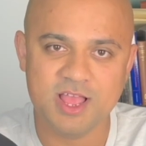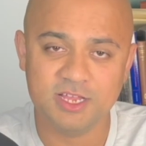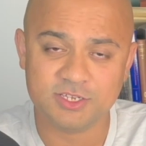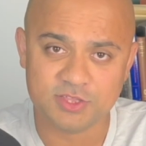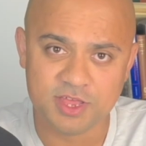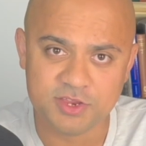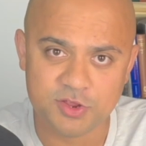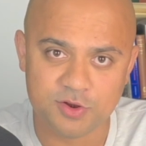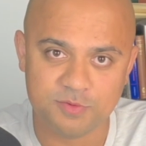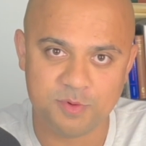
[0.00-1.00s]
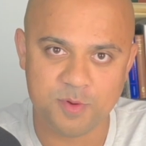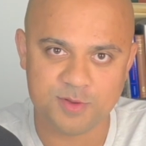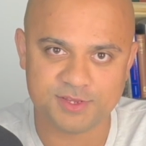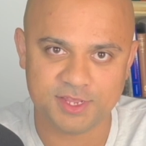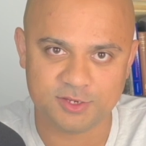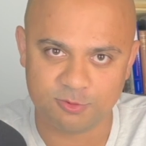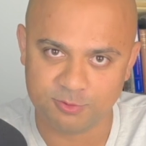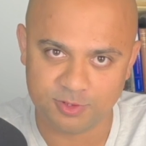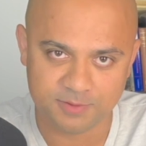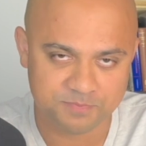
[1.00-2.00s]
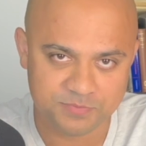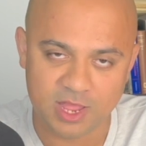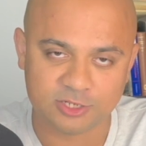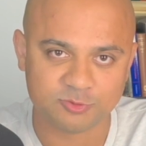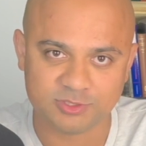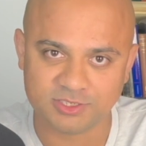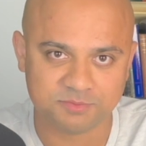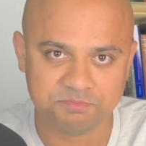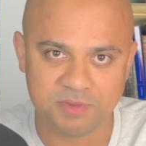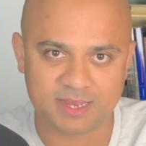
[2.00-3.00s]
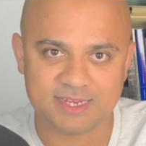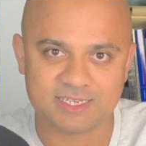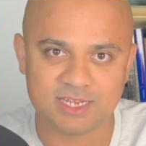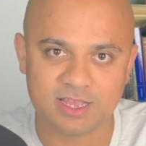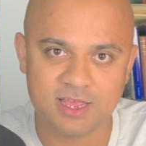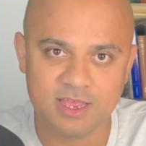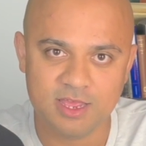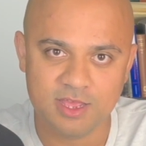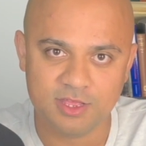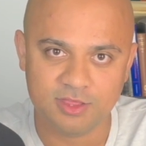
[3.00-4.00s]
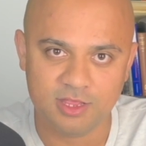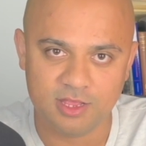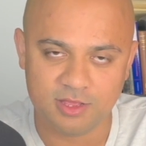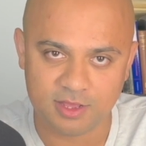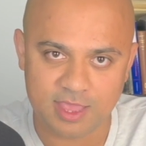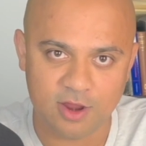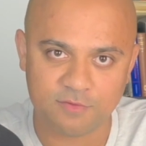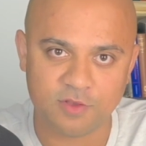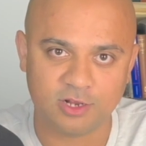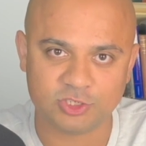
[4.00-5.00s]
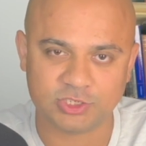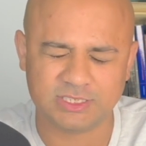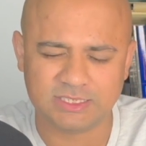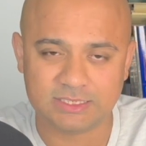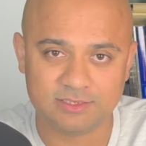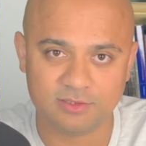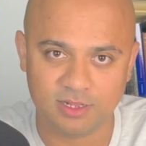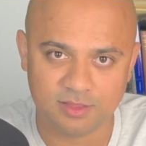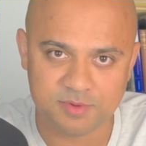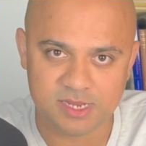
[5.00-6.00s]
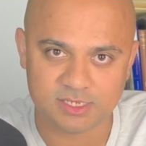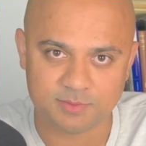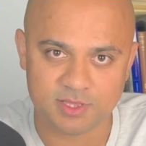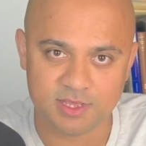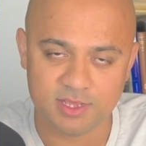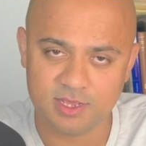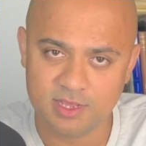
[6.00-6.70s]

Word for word: So then you're proposing a totally naturalist, mechanistic uh, account of consciousness that eliminates some of the